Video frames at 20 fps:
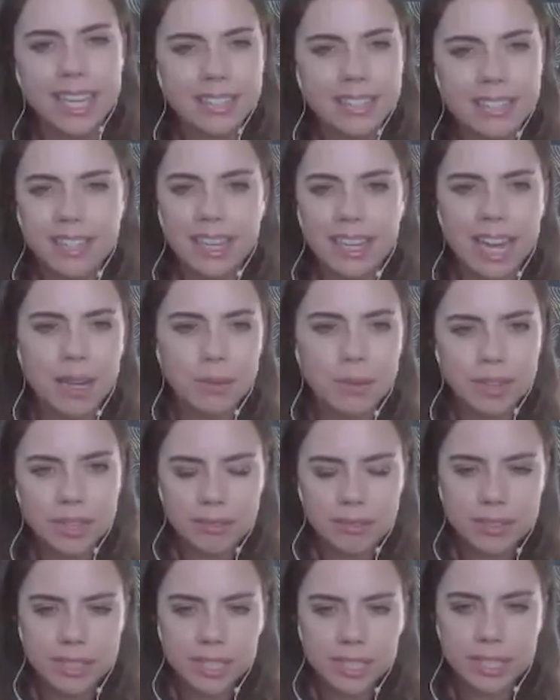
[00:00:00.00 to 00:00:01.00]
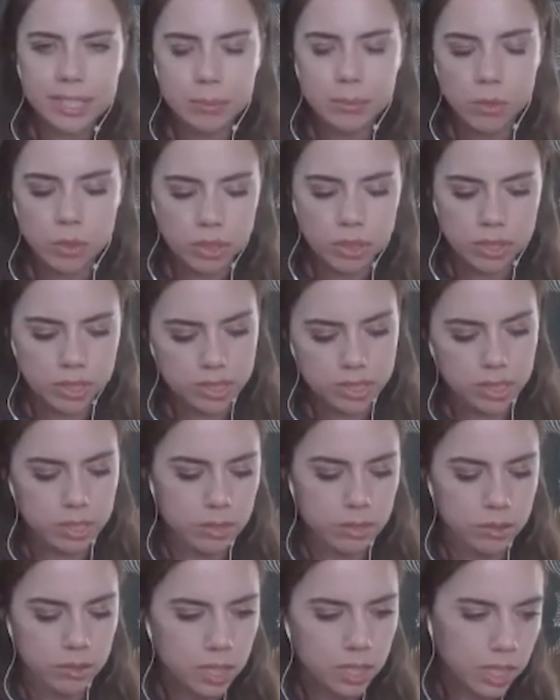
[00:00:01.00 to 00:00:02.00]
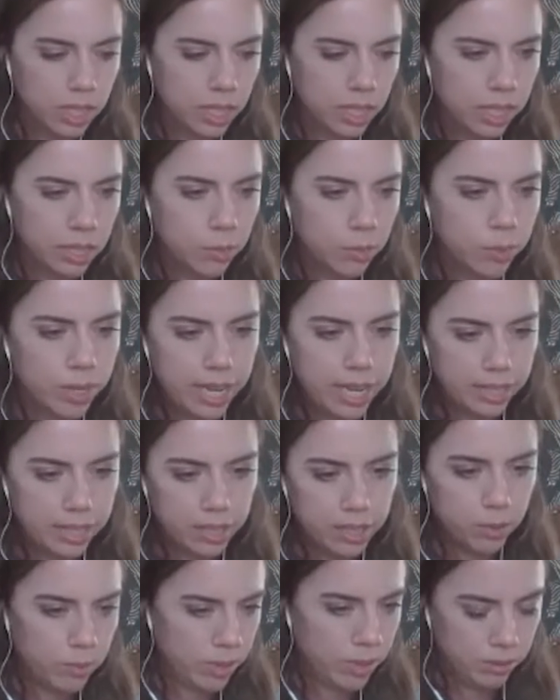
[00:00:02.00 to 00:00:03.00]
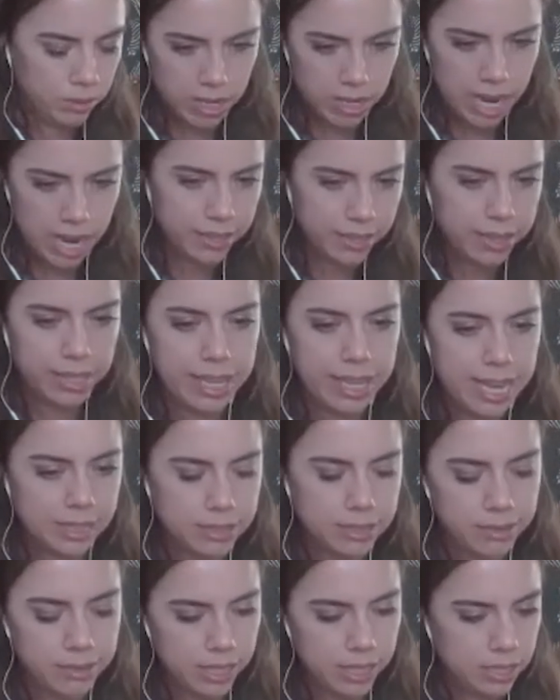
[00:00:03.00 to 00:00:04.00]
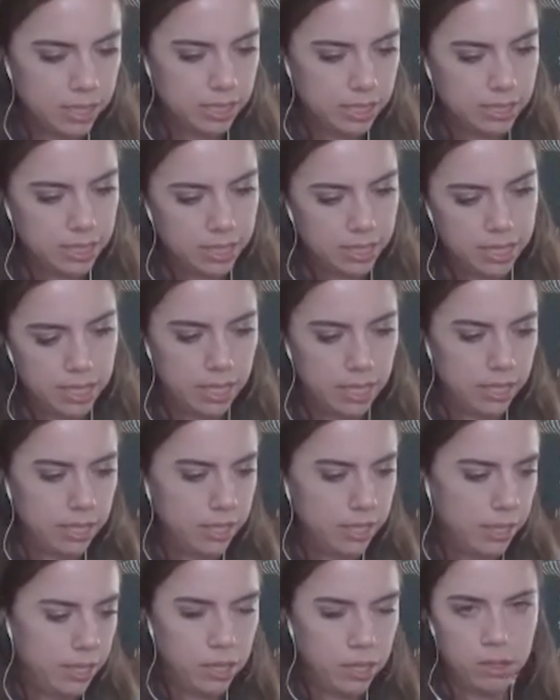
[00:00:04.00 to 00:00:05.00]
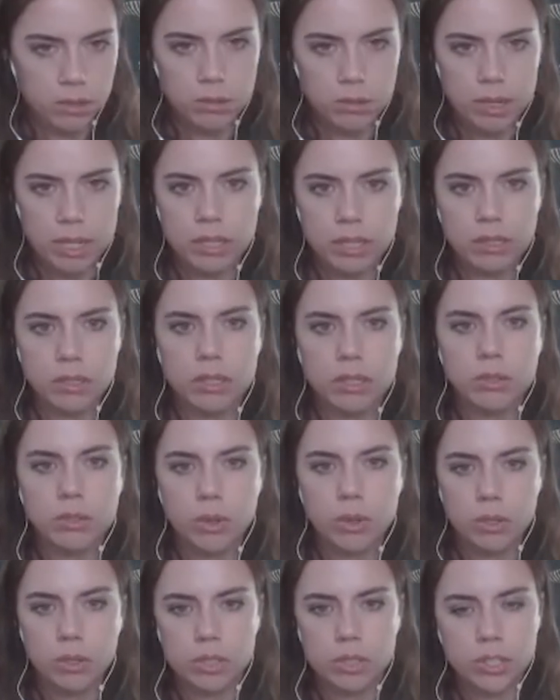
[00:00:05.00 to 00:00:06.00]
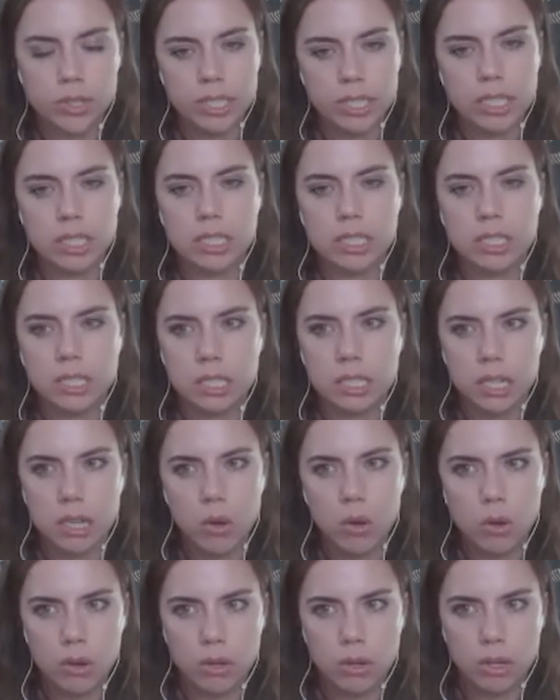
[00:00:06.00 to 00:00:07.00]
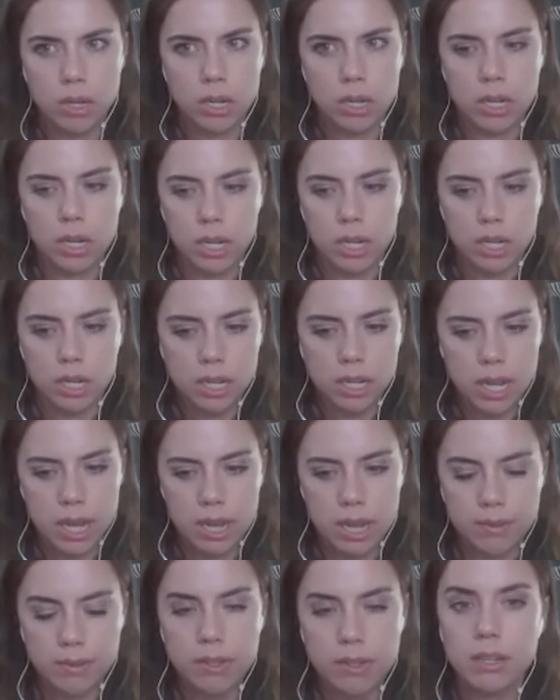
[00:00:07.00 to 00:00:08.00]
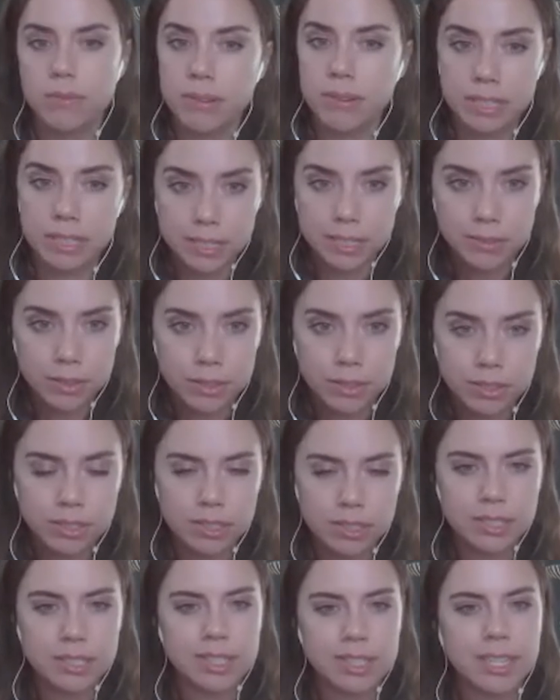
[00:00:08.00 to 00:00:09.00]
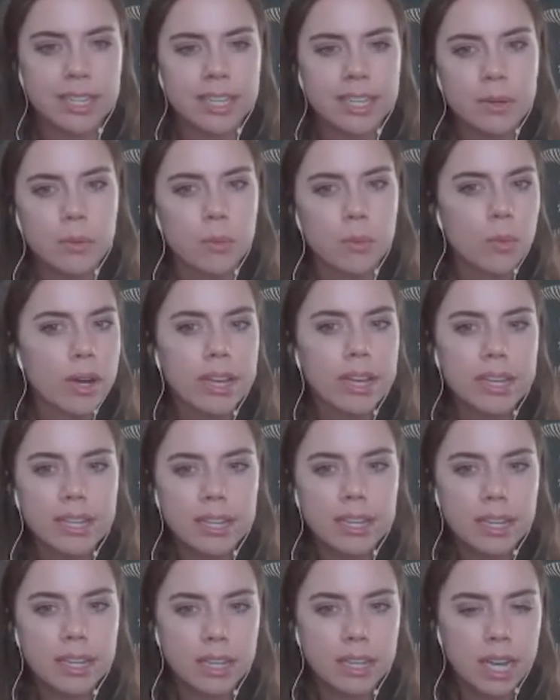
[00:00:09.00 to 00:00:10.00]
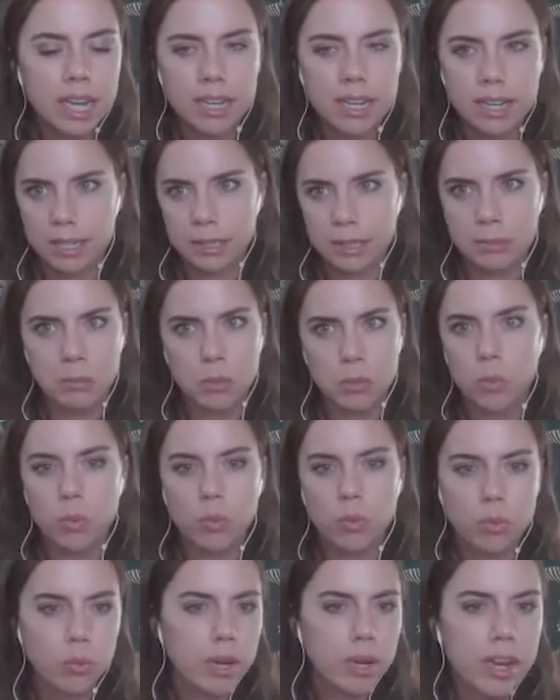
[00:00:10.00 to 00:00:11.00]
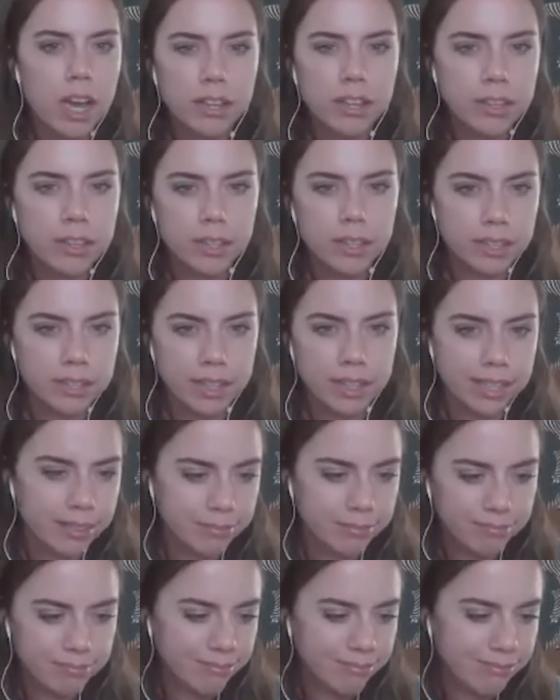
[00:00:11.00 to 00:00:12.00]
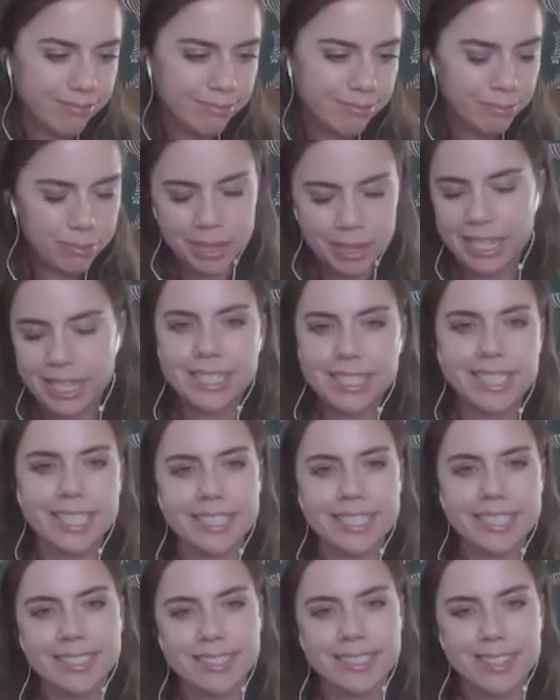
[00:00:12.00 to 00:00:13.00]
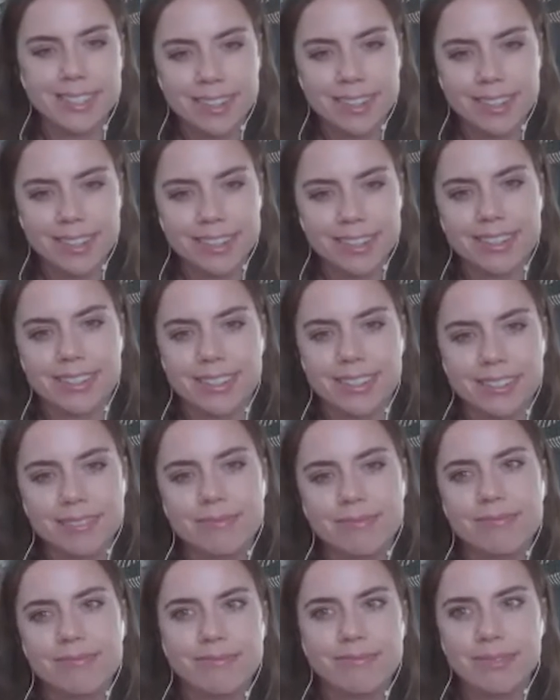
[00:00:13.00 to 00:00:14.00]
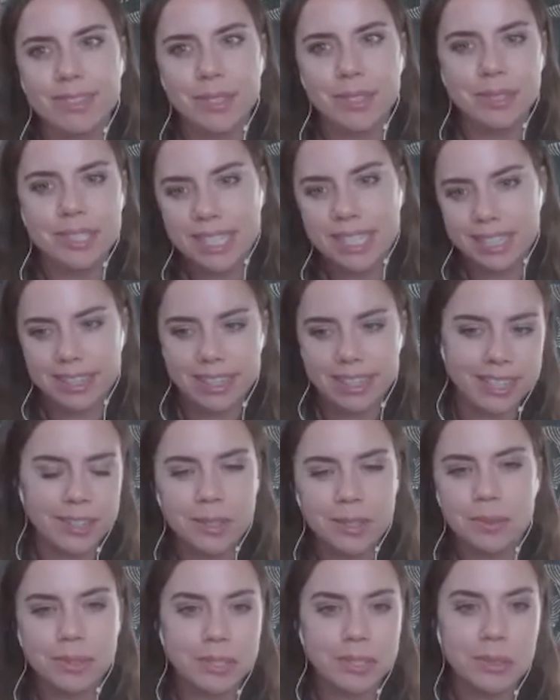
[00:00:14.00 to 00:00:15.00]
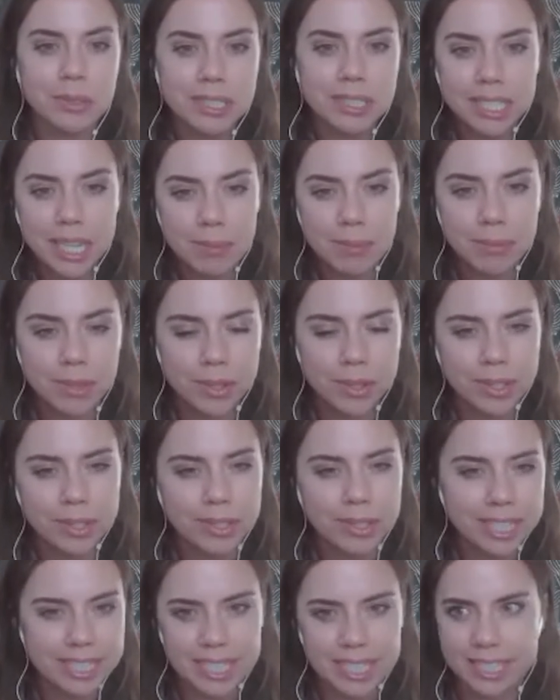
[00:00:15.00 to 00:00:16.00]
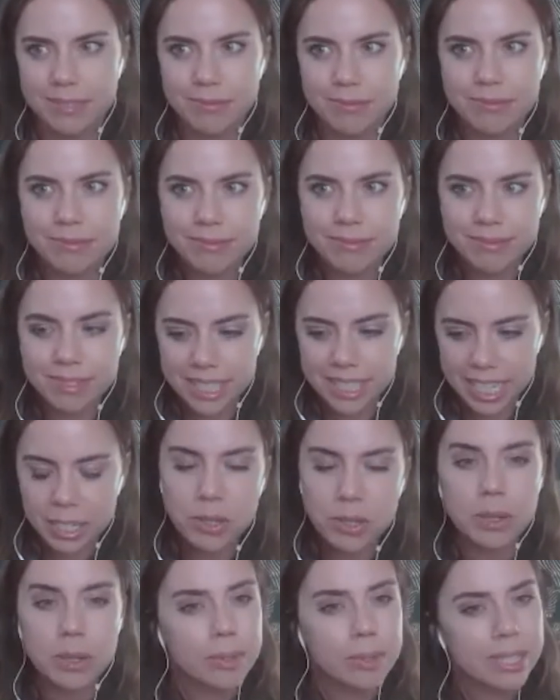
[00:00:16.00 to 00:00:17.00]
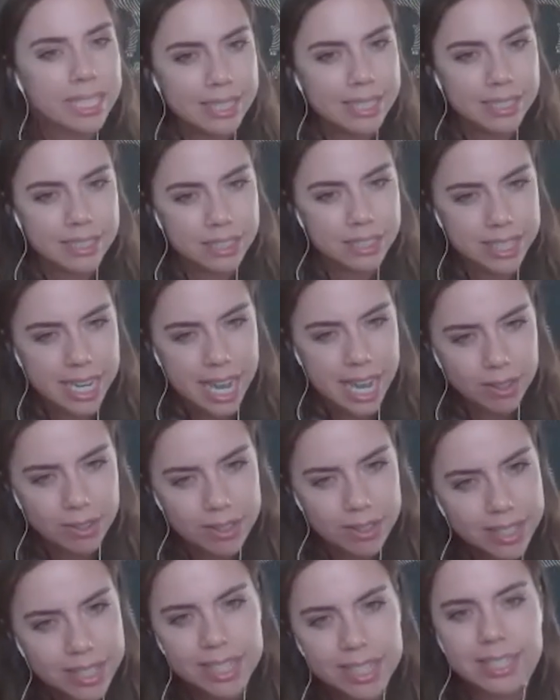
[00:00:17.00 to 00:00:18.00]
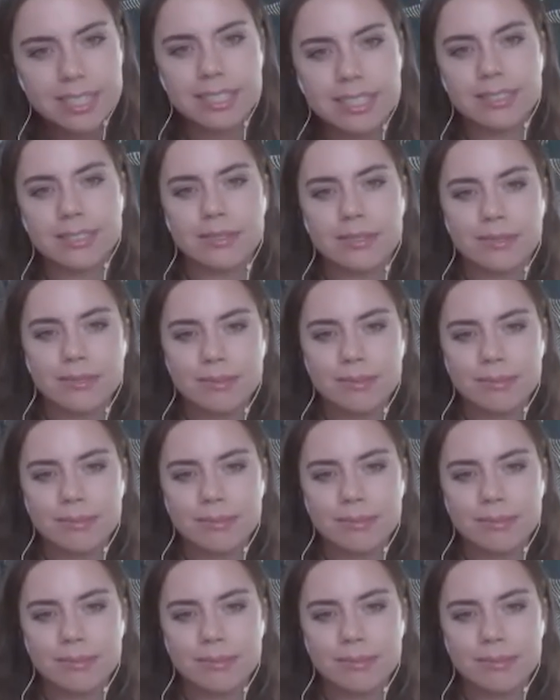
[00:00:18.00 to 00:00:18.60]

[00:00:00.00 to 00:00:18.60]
And I would love to hear more. So, When I when I think activations, I think, you know, in groceries or uh, festivals, what uh, what other like places are you seeing like good results come through? Is it, can you get really niche down, I guess,